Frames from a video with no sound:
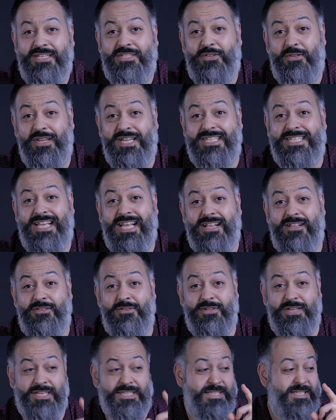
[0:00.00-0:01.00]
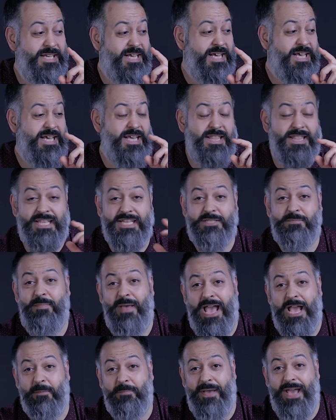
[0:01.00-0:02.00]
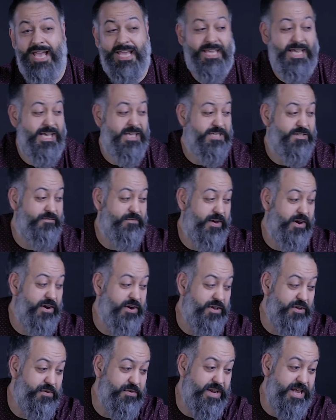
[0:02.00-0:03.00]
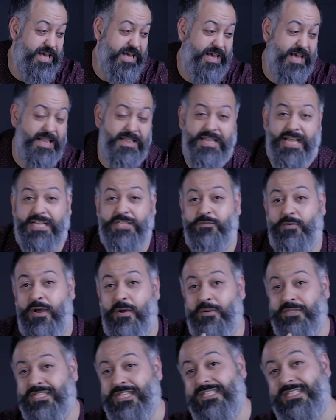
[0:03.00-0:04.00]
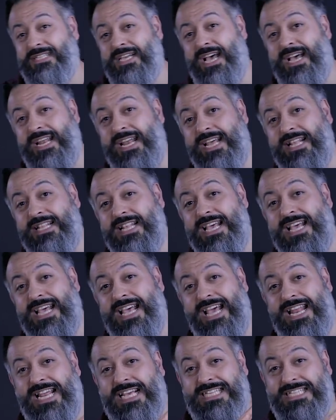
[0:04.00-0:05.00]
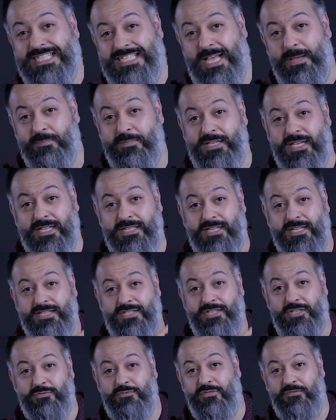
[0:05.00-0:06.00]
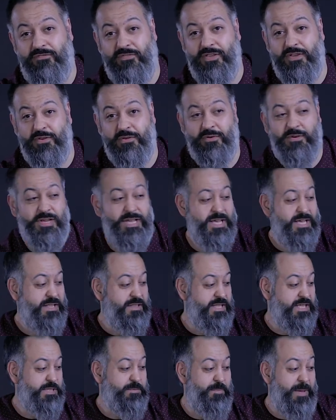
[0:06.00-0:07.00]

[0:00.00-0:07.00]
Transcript: So let's get to this. This backpack is very unique, and that's why I was excited and accepted to review this